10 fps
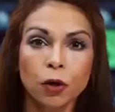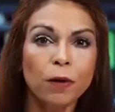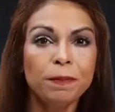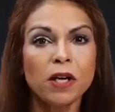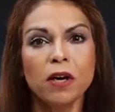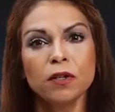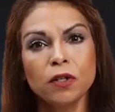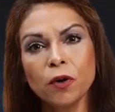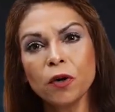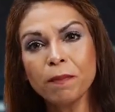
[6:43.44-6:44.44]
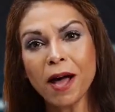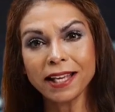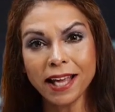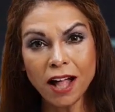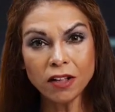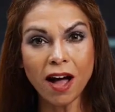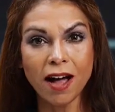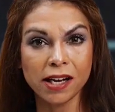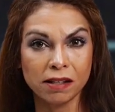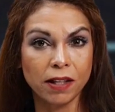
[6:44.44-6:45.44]
Crypto talk by
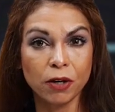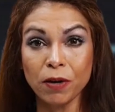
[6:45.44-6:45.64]
Kalkine.